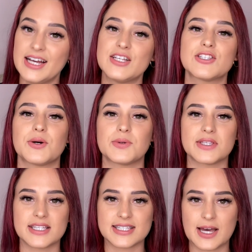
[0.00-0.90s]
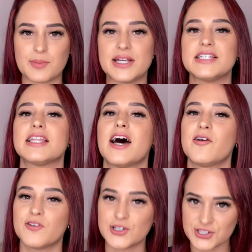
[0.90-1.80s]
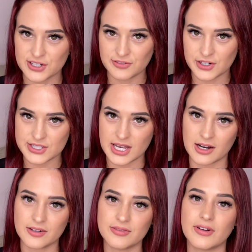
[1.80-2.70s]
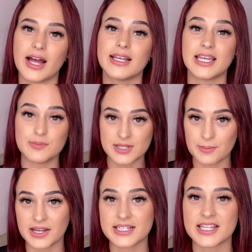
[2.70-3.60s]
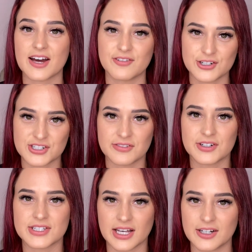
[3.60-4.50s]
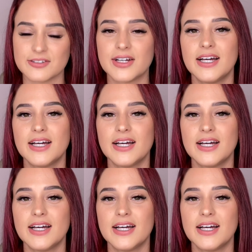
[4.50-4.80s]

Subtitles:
So step into that version of yourself and keep stepping into that version of yourself.